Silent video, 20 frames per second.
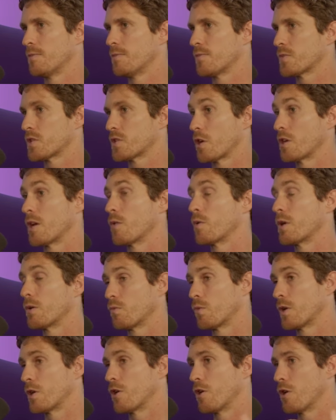So yeah,
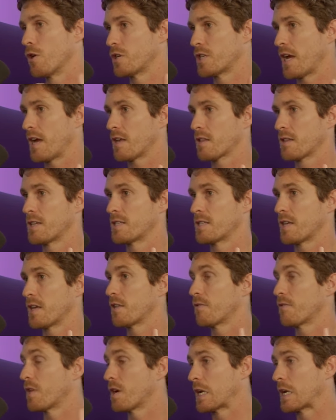we urge athletes at
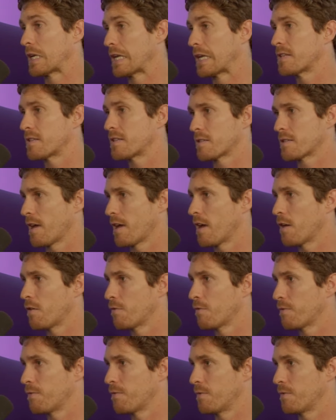the very least to
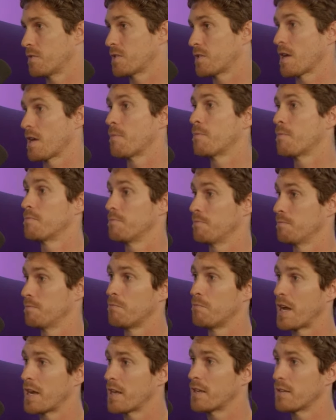have some
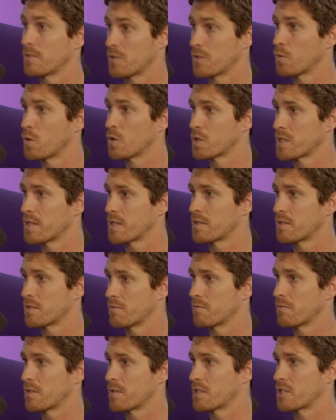money towards
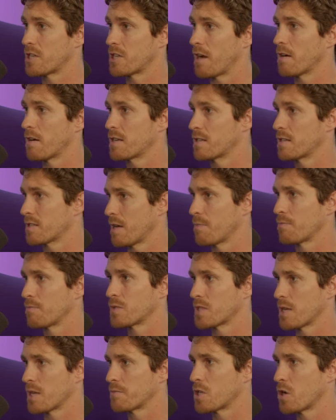these charities, some
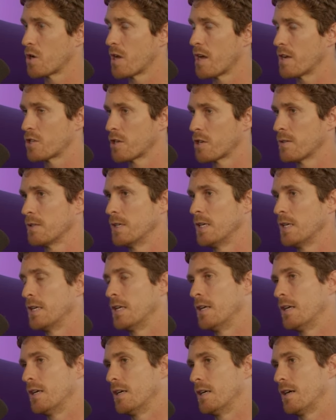donation.
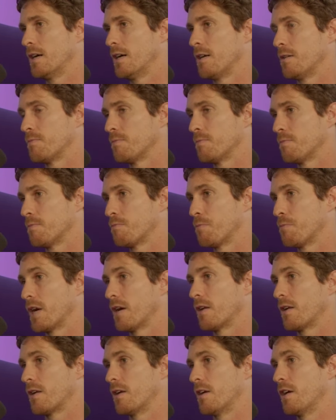
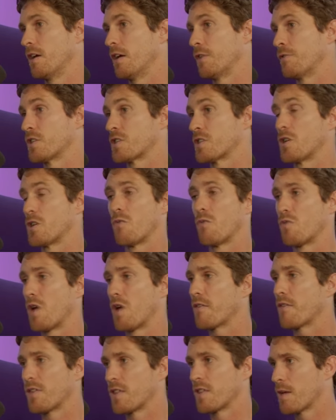But if it's not
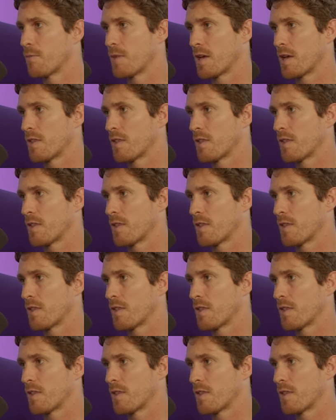right for them at